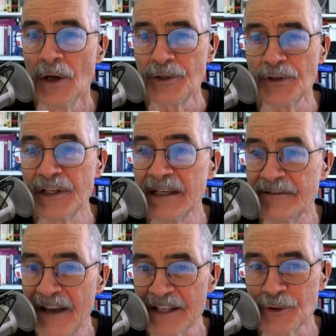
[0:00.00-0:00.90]
to the
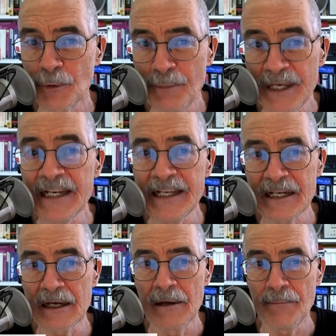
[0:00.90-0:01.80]

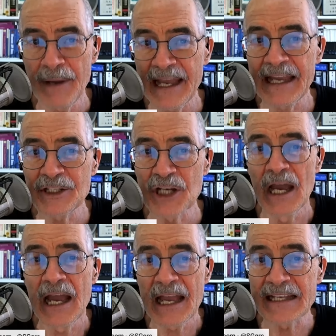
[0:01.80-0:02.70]
Investopedia page
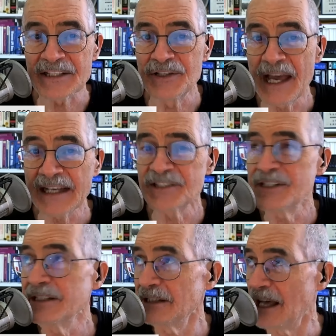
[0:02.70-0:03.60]
is next
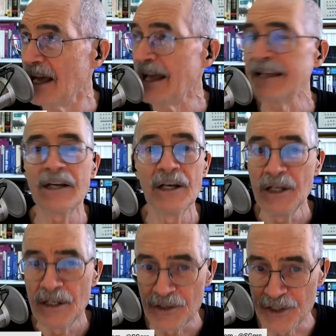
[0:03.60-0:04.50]
in line,
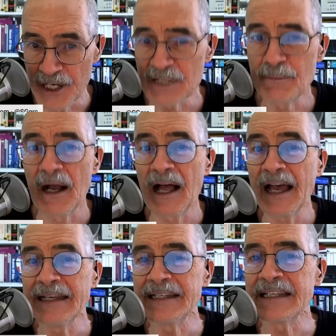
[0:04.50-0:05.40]
just
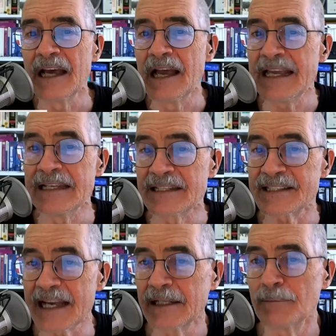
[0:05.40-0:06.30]
behind it in
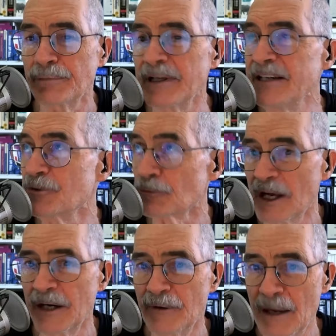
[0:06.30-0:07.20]
second place
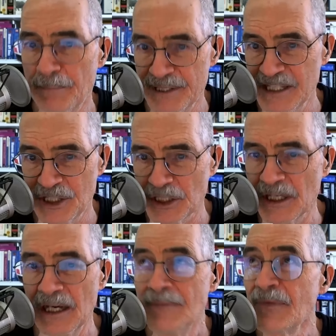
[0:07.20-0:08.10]
runner-up
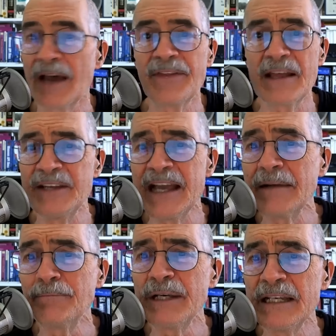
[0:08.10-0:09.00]
position. The
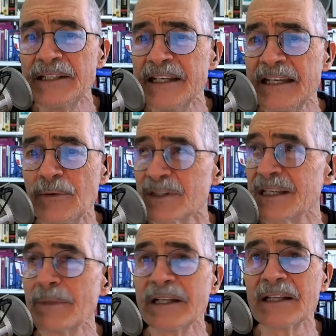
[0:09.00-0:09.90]
N P D was
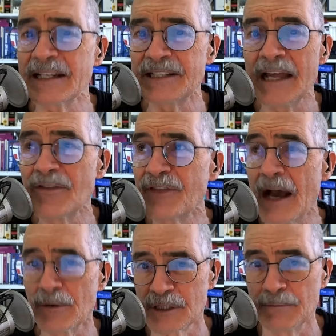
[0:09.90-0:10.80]
something like ten
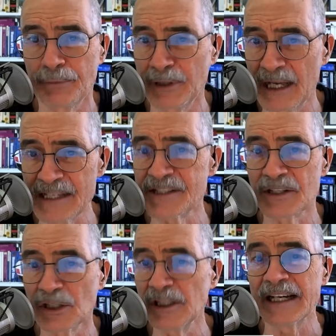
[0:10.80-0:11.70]
thousand plus
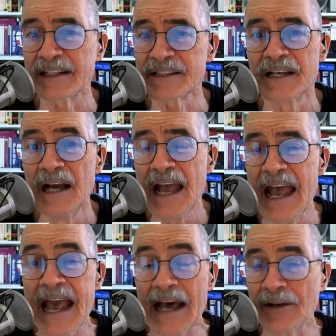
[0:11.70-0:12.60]
clicks,
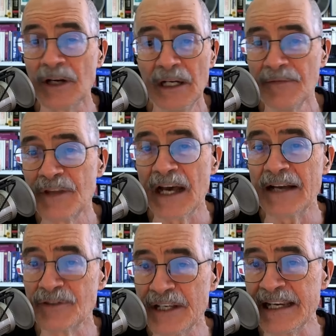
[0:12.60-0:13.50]
and
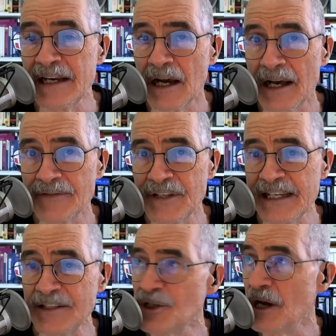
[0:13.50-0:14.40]
the the uh,
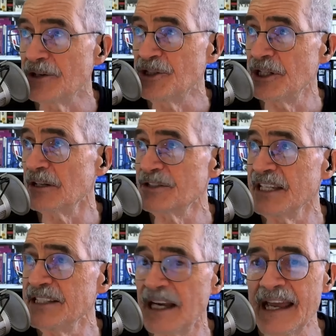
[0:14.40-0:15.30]
the G R
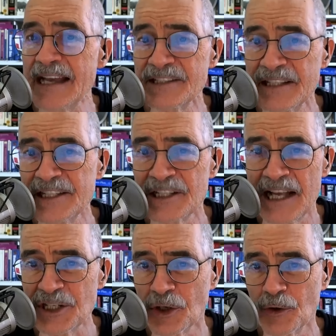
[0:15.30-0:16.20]
C dot S C
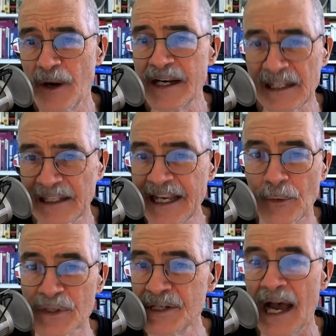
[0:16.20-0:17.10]
slash credit link
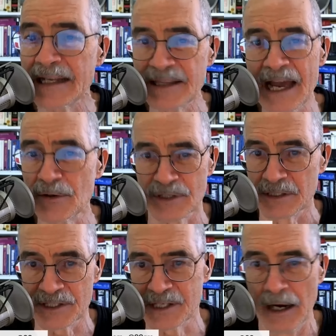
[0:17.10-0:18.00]
was nine
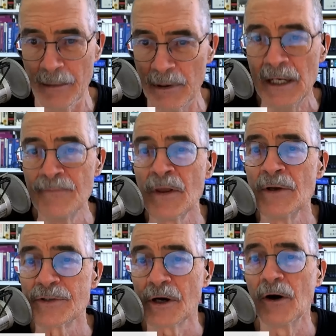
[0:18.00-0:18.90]
thousand some.
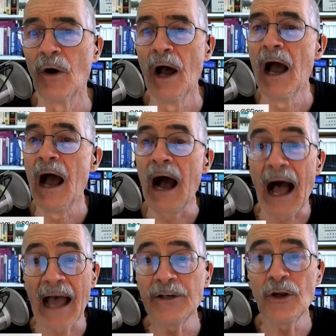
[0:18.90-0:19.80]
So
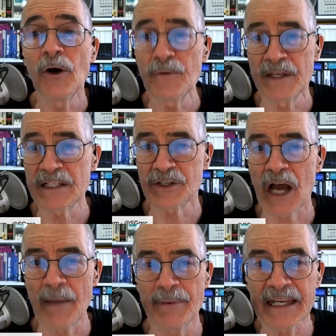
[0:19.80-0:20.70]
I know this
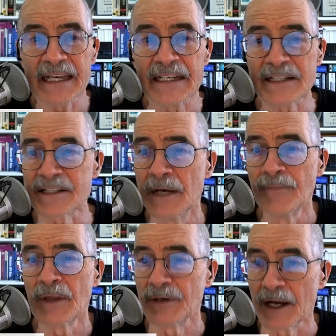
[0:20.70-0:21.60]
topic is,
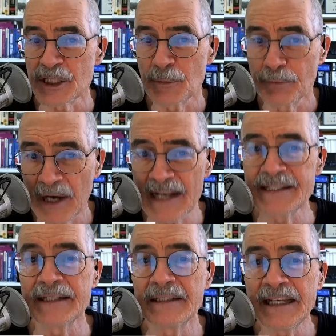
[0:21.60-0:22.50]
not
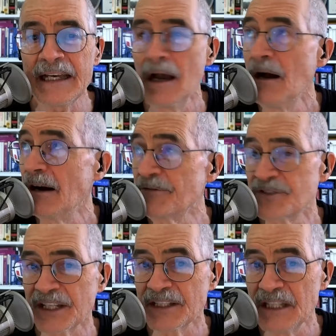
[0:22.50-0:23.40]
surprisingly, of
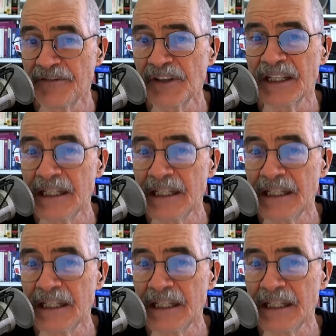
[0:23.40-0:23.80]
significant